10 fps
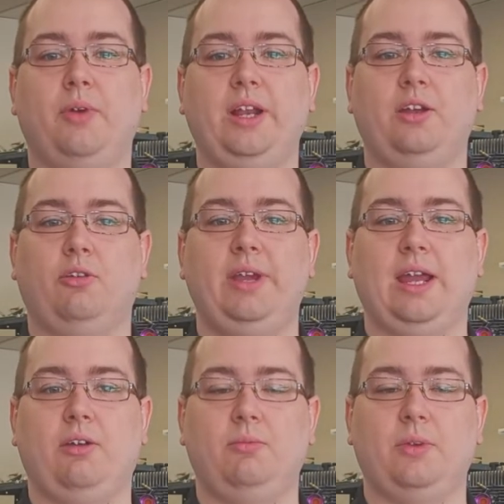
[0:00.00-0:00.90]
in going
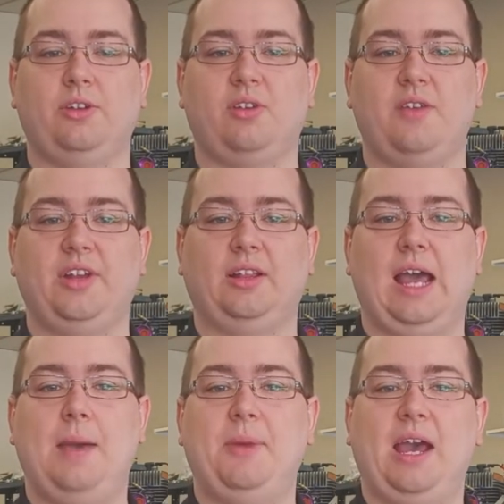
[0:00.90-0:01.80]
out and driving
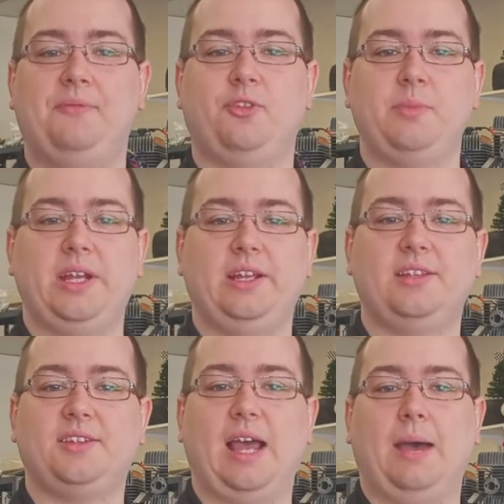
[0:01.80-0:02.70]
lap after
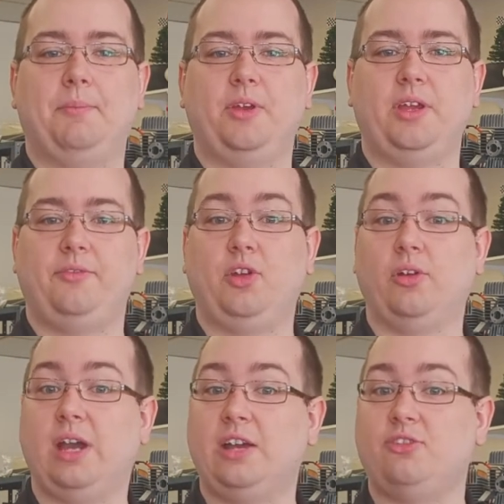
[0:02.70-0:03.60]
meaningless lap if you're
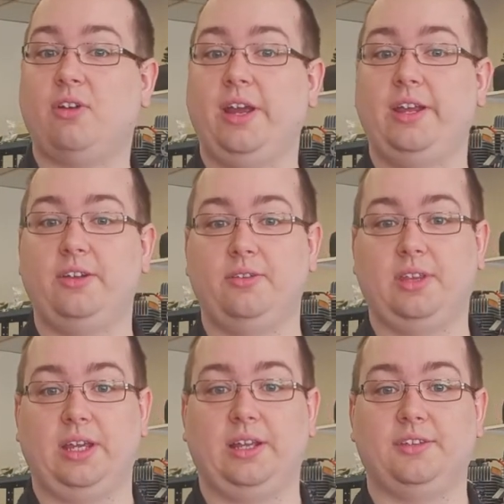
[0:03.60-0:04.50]
not trying new
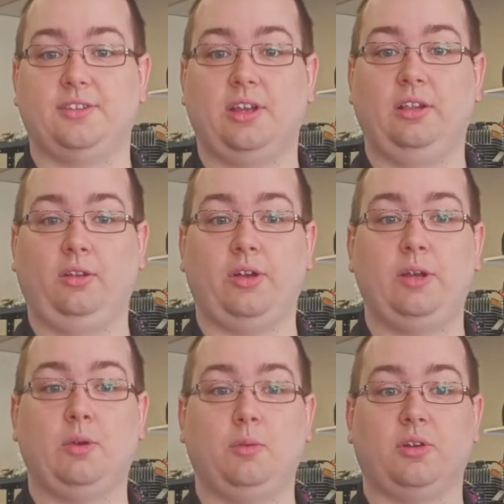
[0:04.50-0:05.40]
things and learning
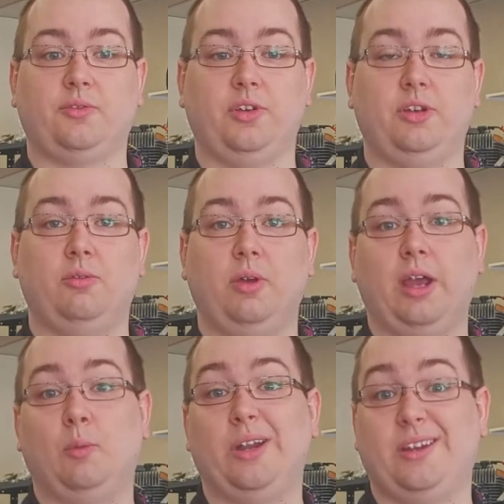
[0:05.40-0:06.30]
what works for you
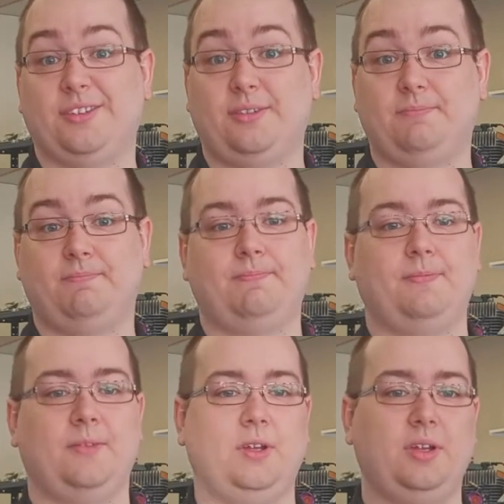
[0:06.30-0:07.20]
and what doesn't.
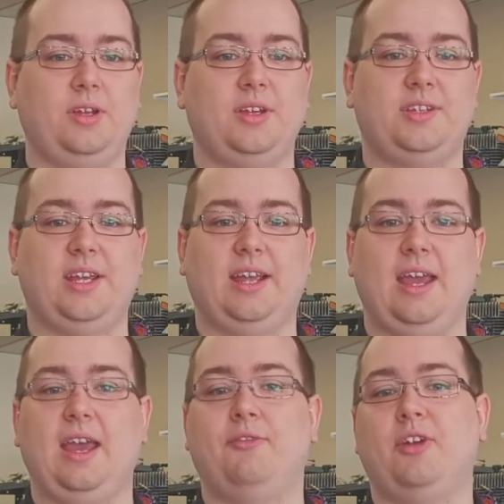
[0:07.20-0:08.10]
Take
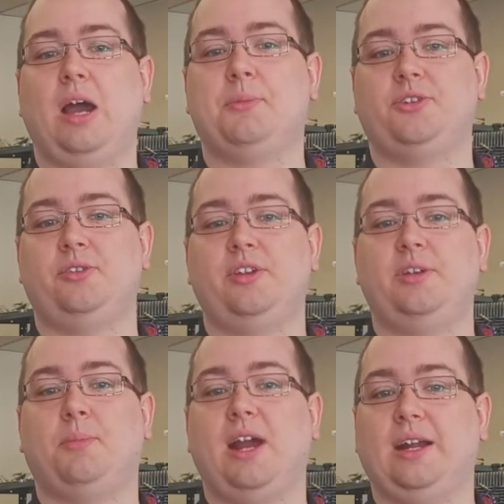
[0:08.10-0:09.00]
every opportunity
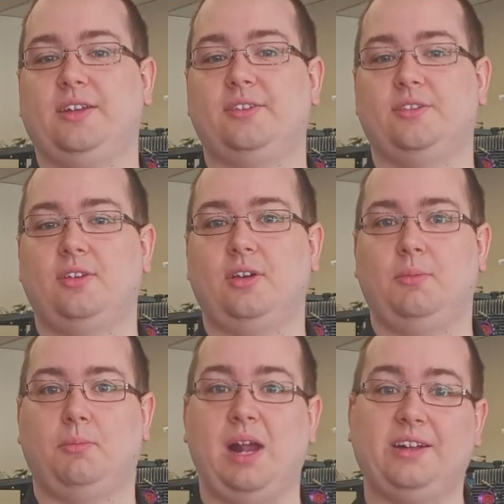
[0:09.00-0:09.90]
to practice.
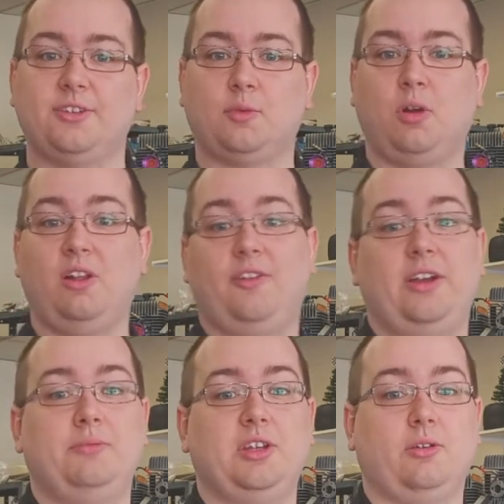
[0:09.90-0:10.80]
Practice
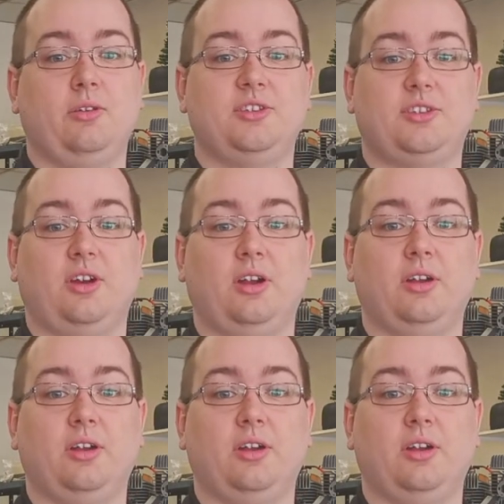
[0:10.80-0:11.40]
qualifying with a cold start,